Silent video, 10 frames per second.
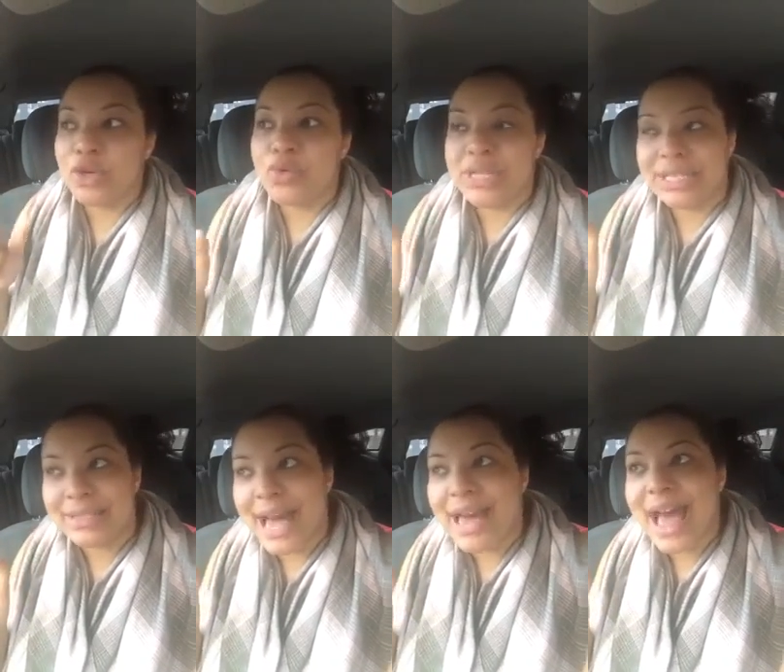who is
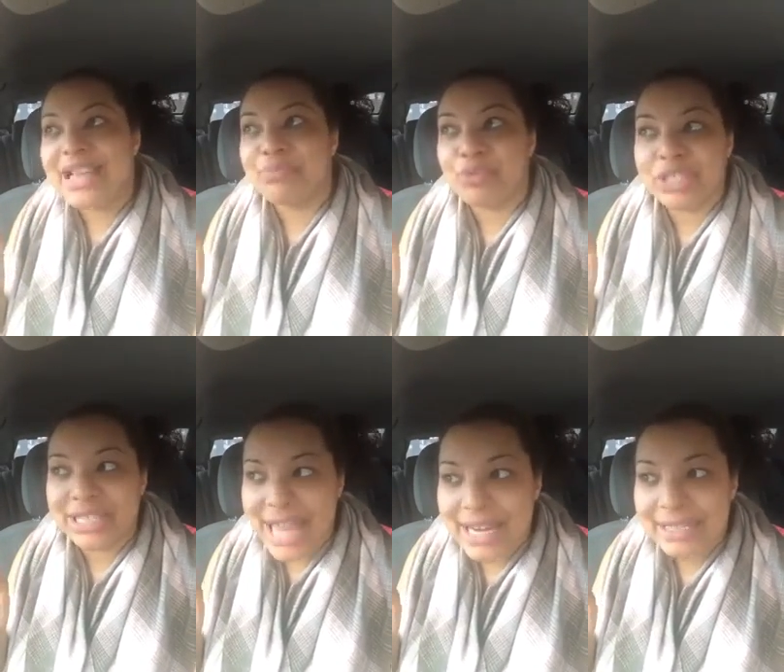not as
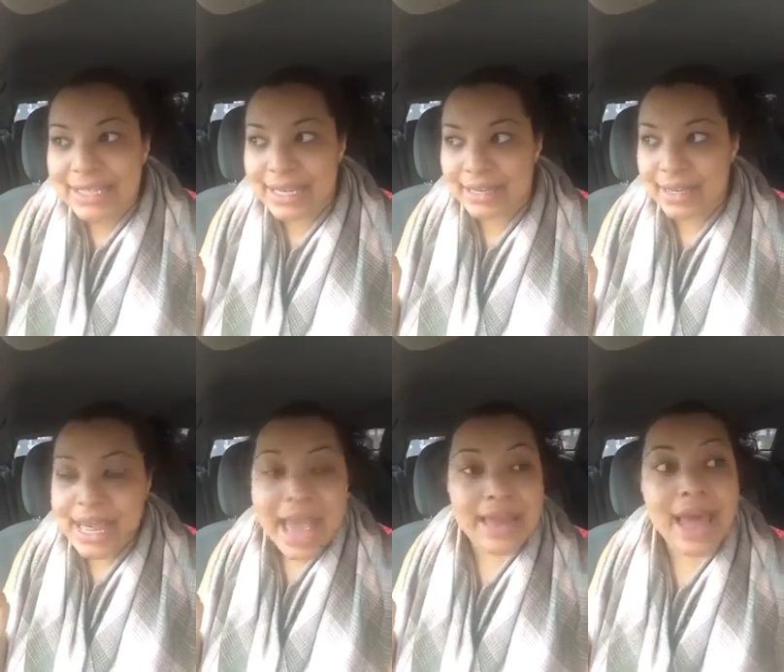protected,
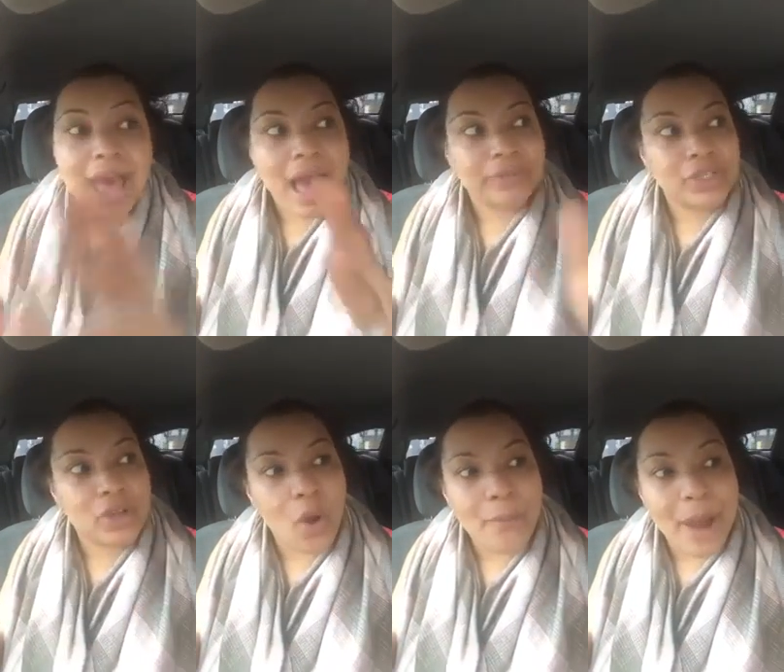and I have to
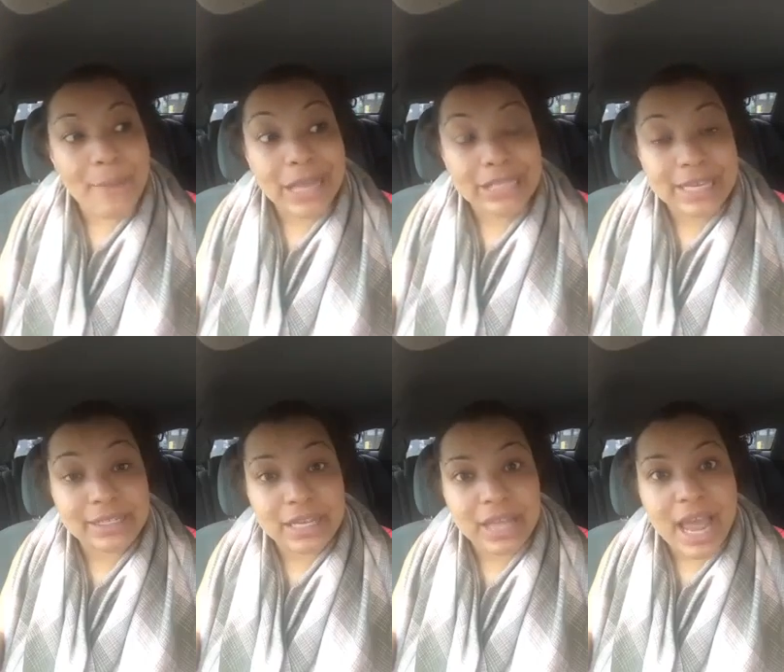go about my
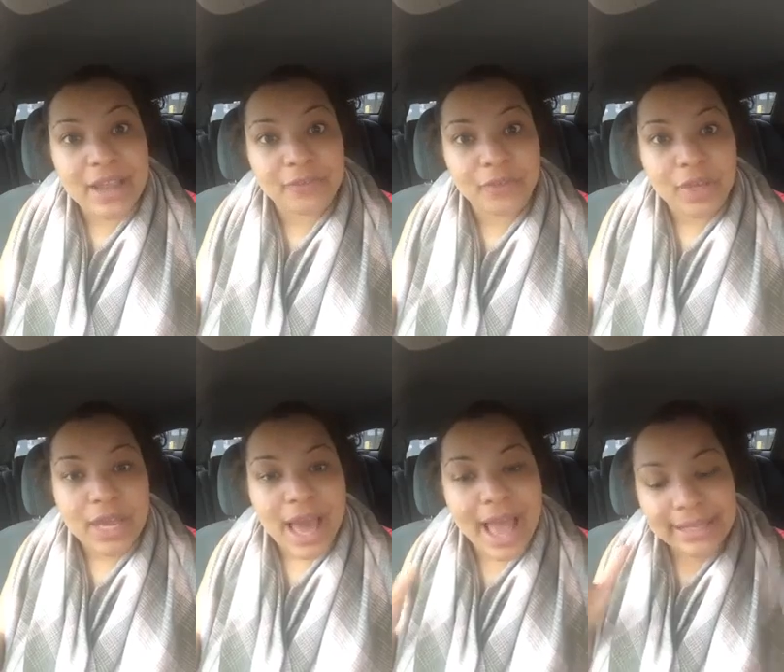day-to-day life,
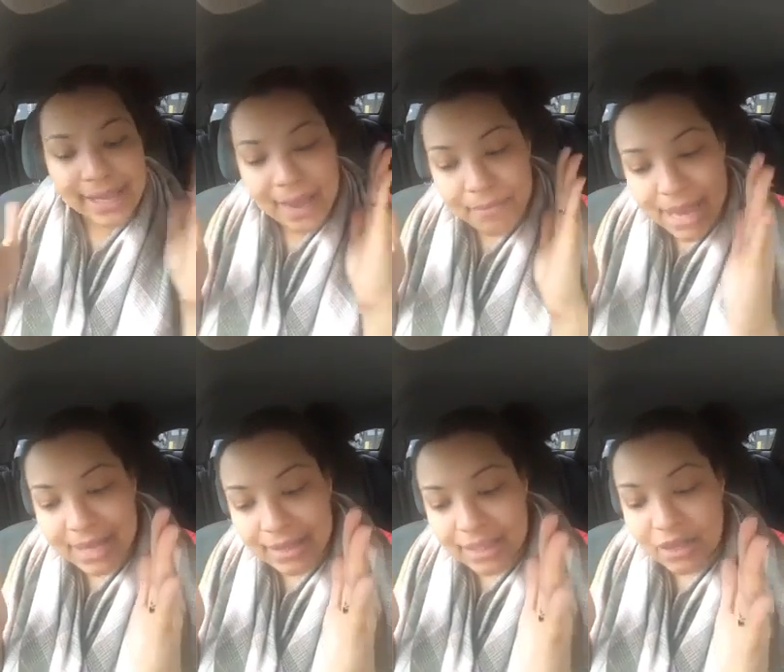I can't
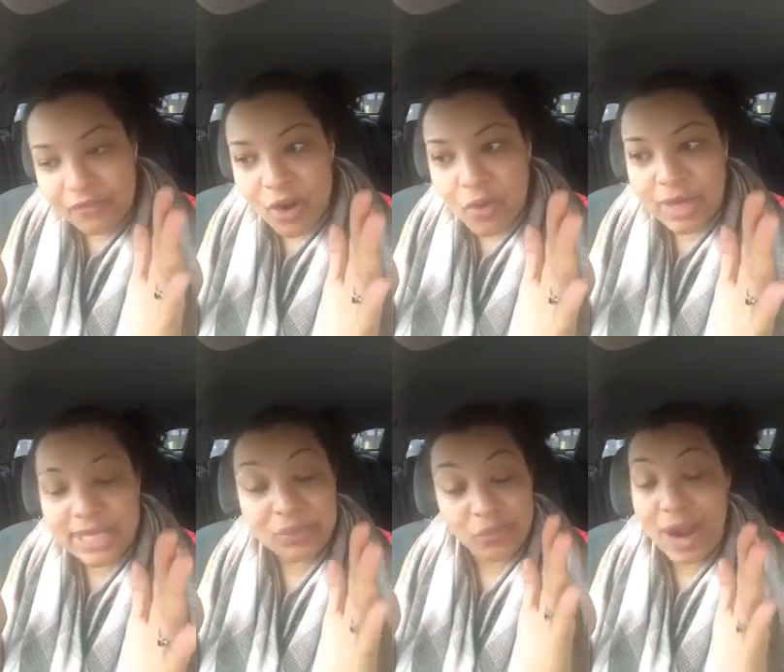make this a
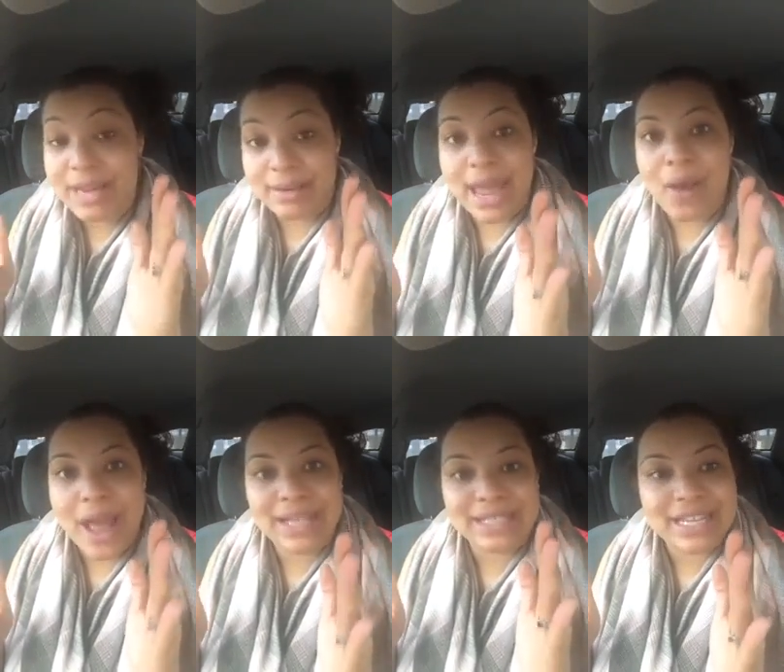focus right now
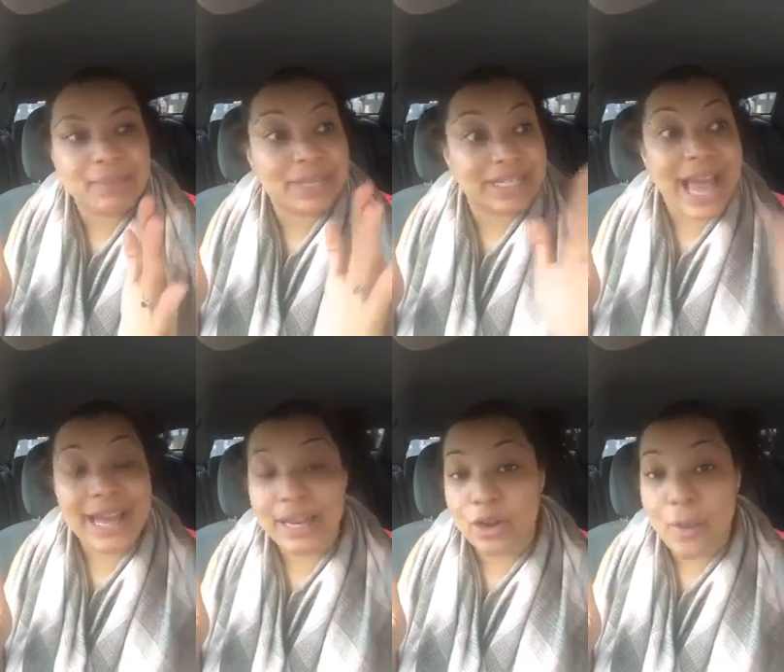as it is, because I
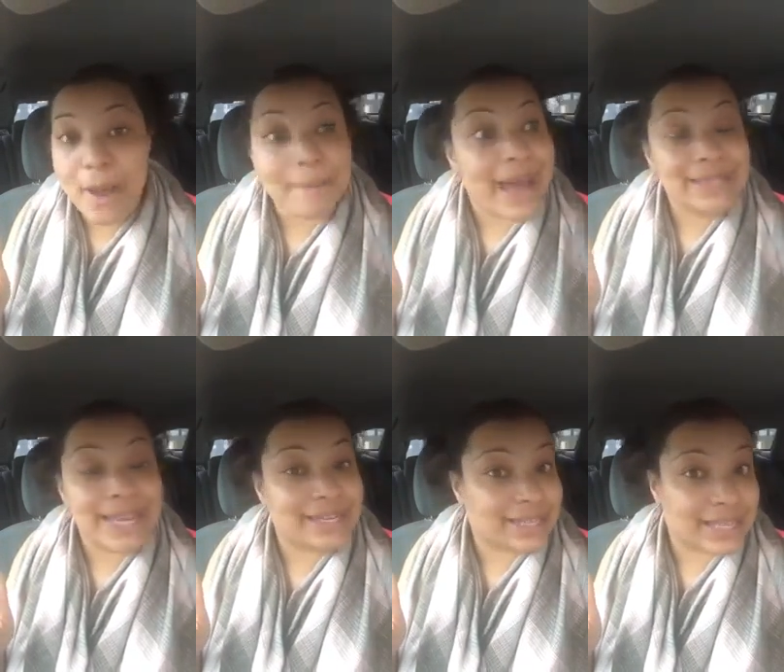got to go about my
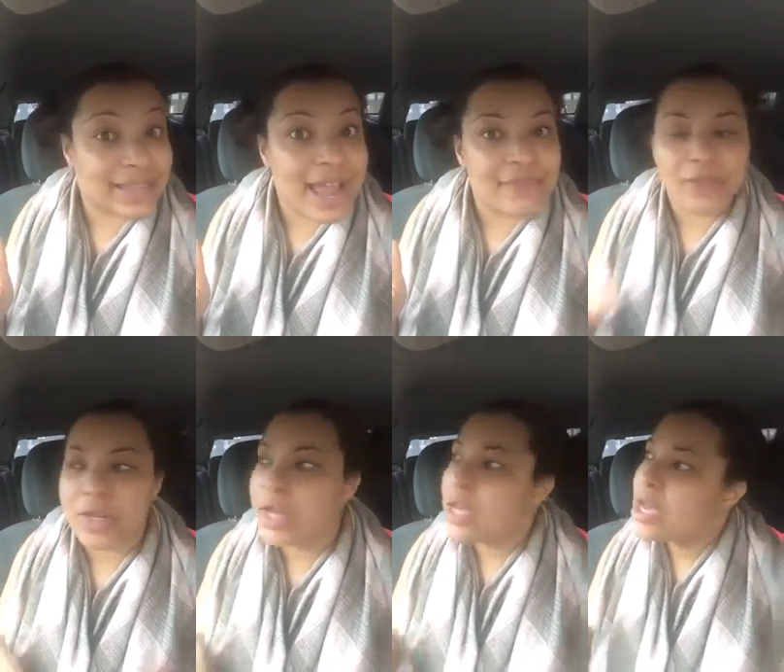day-to-day life.
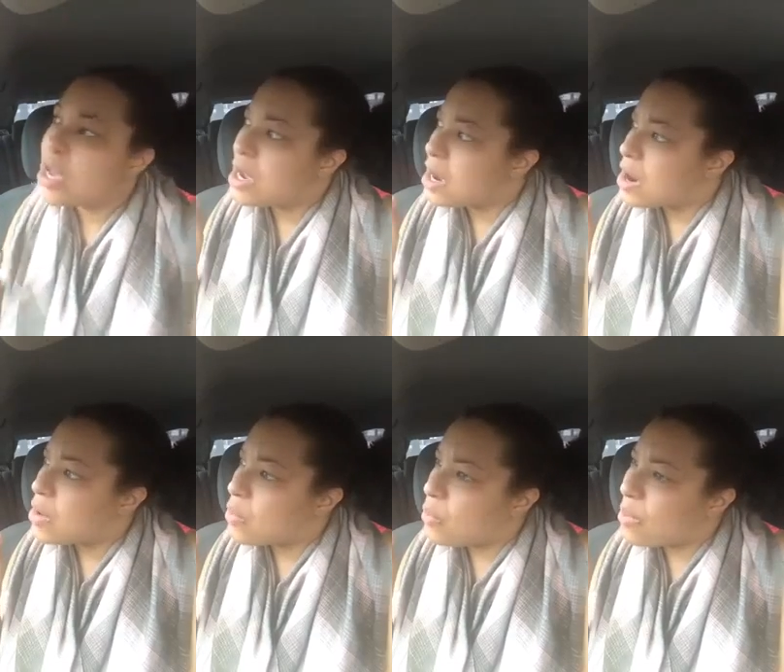
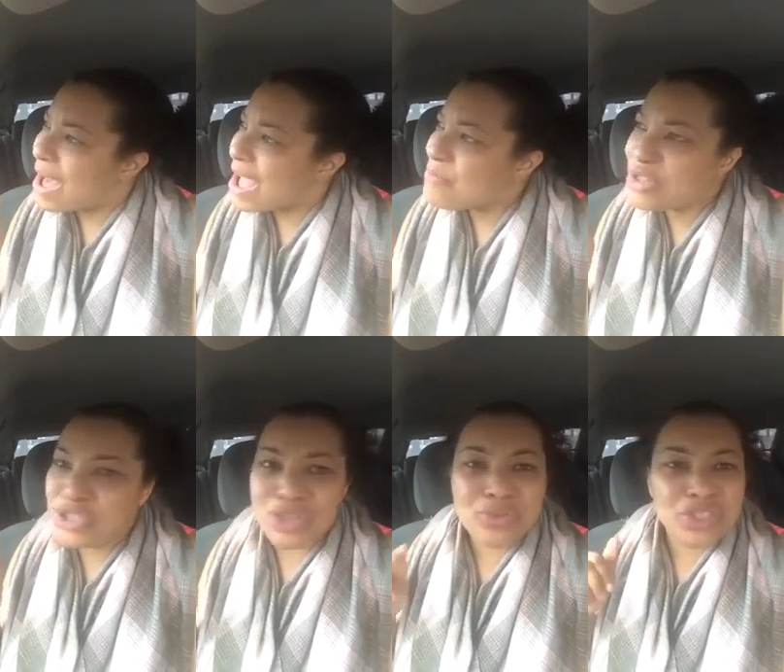Why
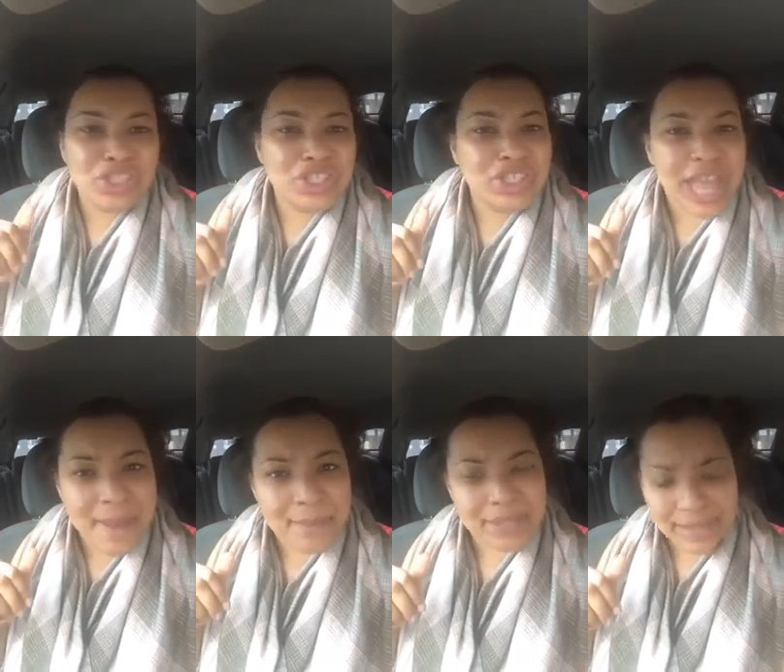would you step
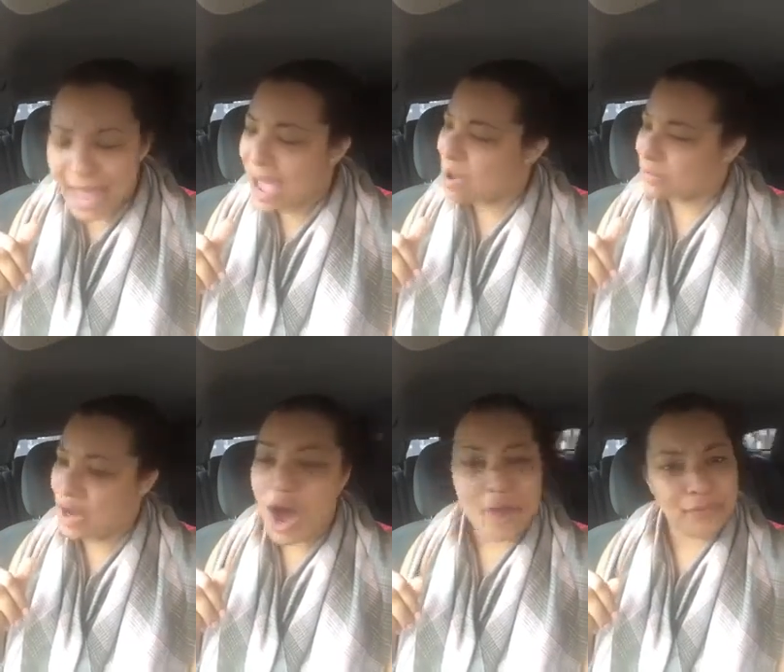down
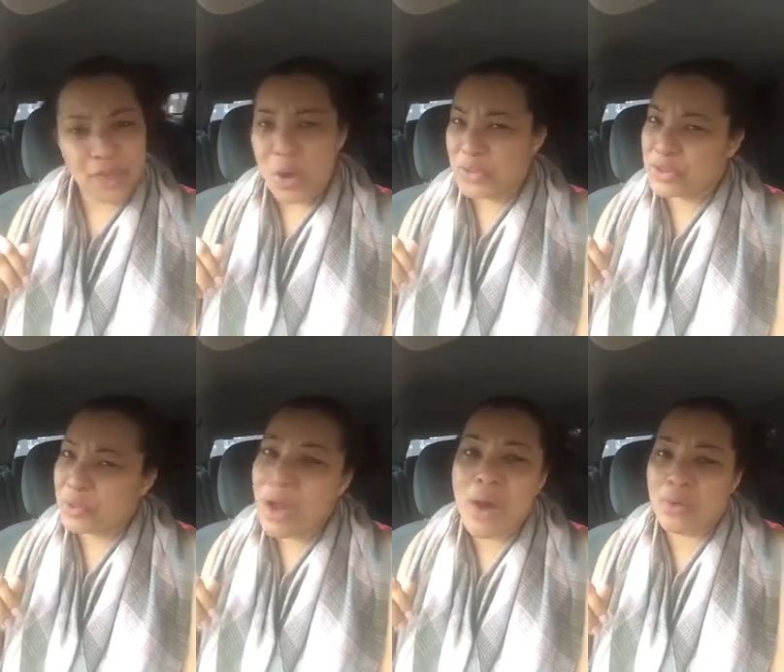off your
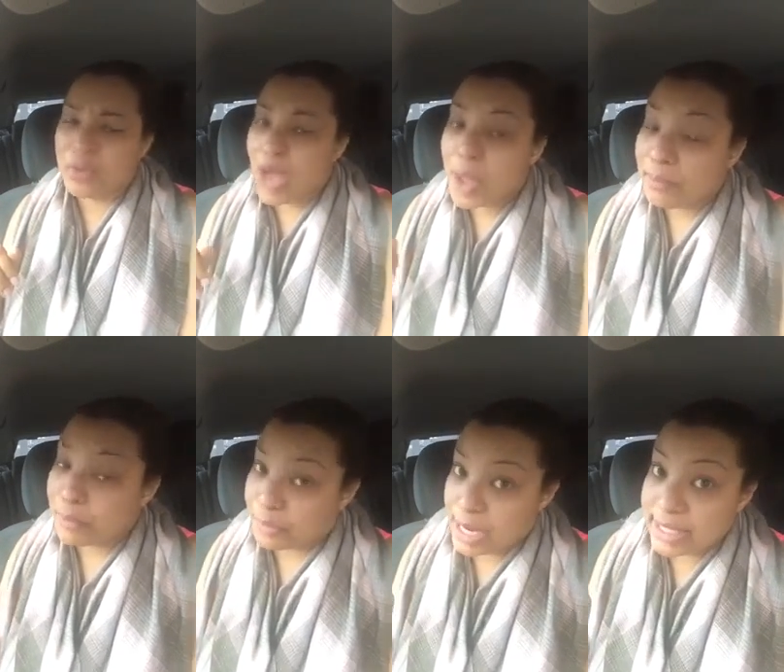throne,
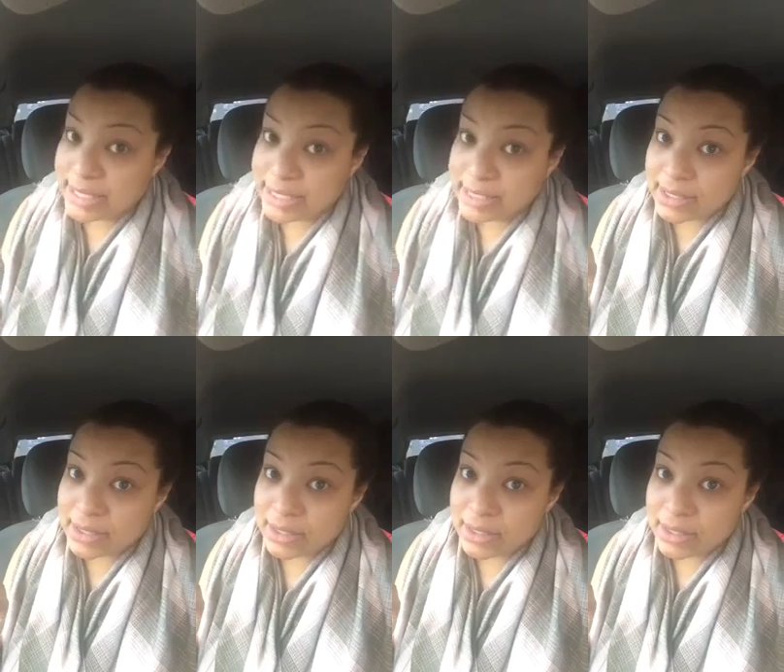Prince,